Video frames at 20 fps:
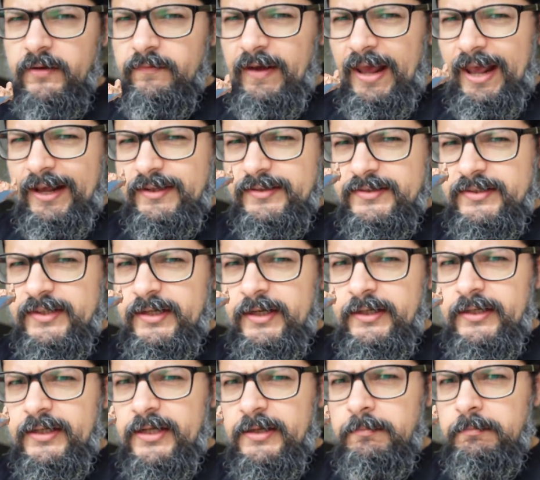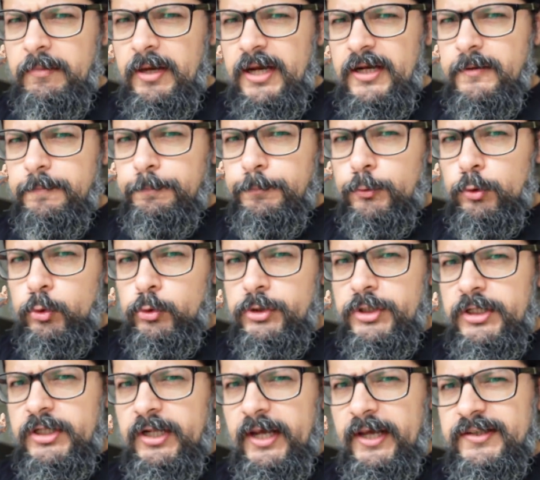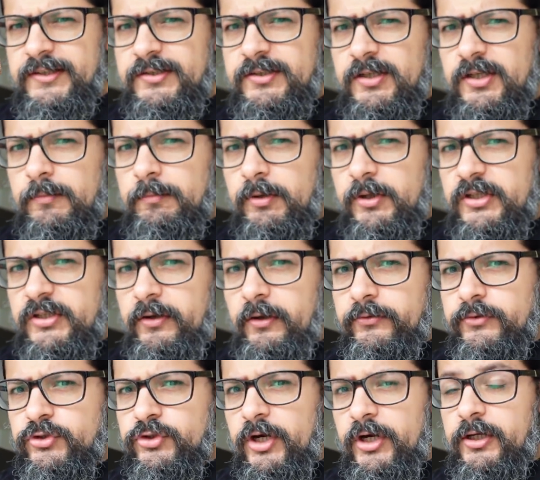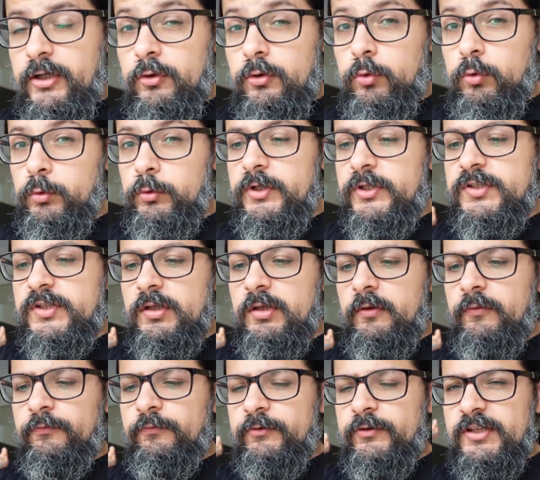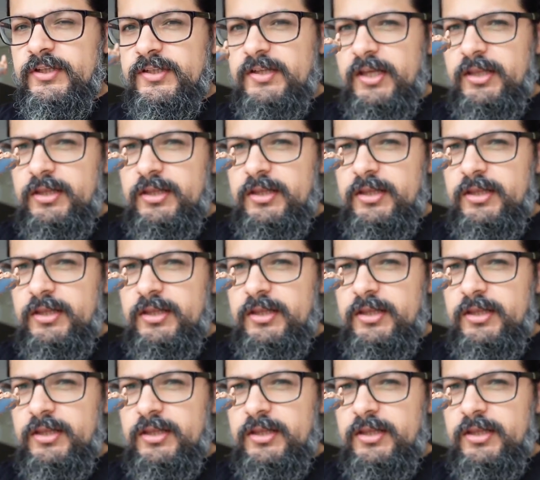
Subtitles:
have accidentally made protein ice cream because I was trying to cool this in the freezer,